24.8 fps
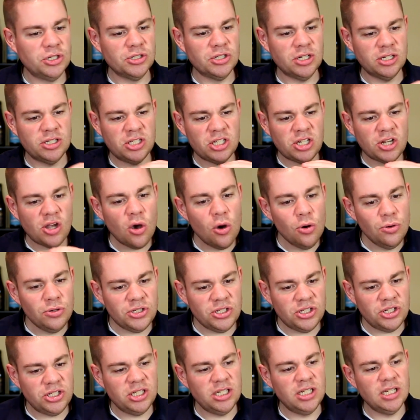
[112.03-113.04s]
There's a
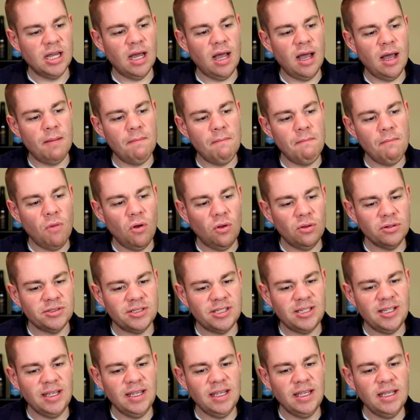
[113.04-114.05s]
toasty, a
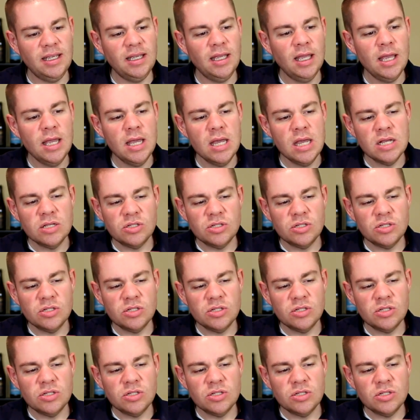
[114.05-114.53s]
malty,